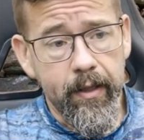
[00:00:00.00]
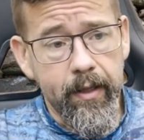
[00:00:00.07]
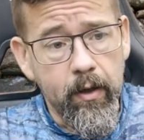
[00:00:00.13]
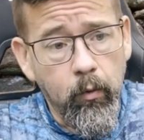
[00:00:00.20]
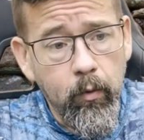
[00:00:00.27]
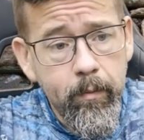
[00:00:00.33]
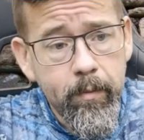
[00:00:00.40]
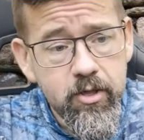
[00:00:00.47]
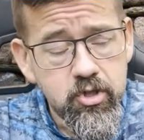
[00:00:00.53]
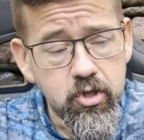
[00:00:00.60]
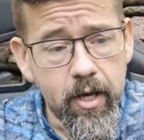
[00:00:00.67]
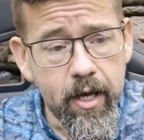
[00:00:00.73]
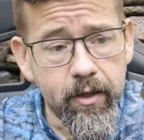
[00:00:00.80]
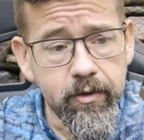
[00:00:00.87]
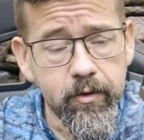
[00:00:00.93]
Now, we
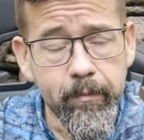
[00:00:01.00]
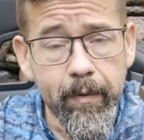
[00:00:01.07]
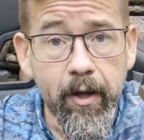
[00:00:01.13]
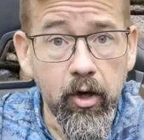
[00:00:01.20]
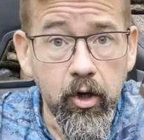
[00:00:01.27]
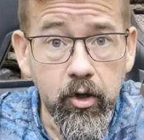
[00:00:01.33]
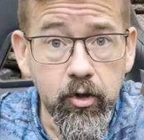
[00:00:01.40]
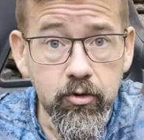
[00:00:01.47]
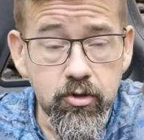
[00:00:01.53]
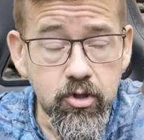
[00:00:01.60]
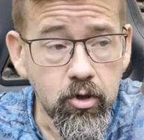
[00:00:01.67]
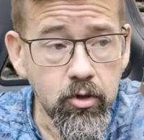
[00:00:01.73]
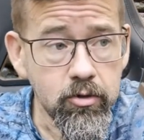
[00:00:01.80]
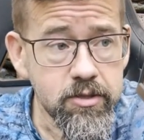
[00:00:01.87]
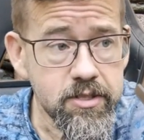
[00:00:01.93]
measured out to about 100
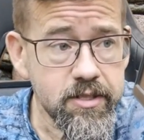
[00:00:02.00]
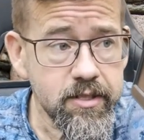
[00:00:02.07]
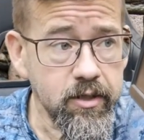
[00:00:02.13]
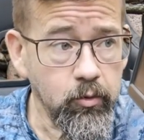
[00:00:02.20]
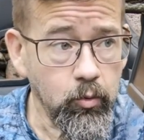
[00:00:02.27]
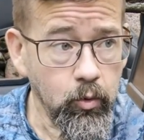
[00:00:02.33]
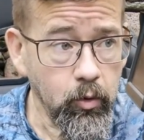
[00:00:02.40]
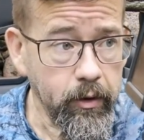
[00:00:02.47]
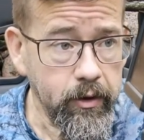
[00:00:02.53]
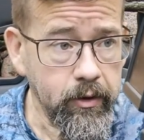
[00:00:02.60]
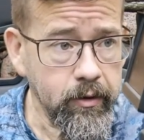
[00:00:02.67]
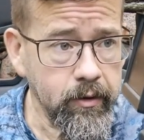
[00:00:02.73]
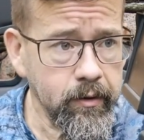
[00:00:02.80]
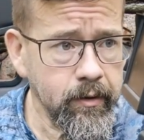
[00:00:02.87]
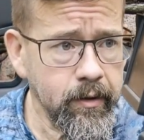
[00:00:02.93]
yards, done really
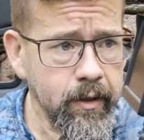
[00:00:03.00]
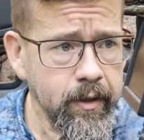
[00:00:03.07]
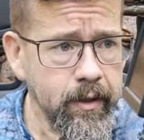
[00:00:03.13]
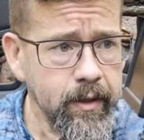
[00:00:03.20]
good.